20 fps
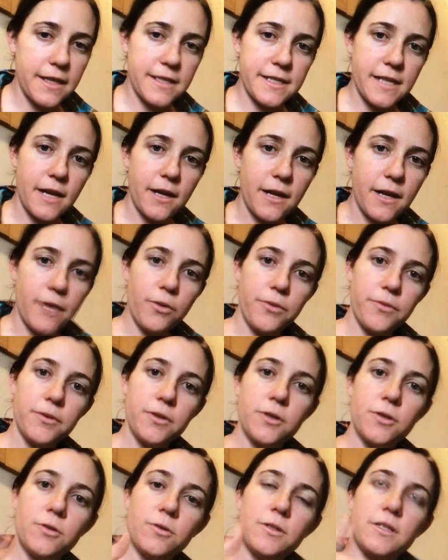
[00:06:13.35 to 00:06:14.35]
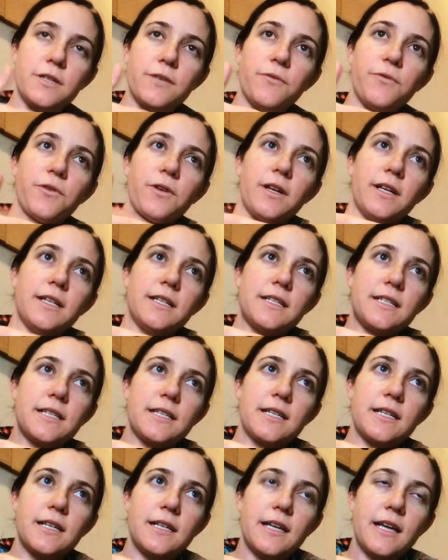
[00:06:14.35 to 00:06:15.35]
cycle through
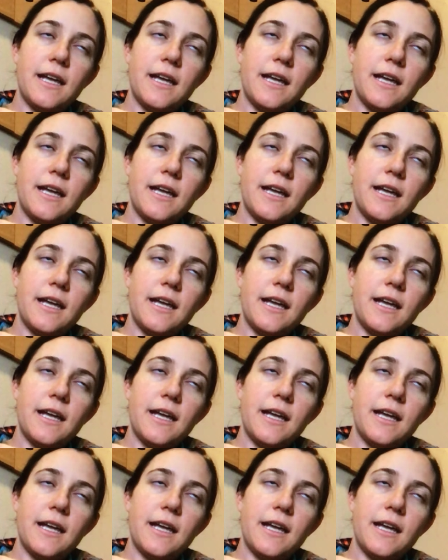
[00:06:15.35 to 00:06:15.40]
different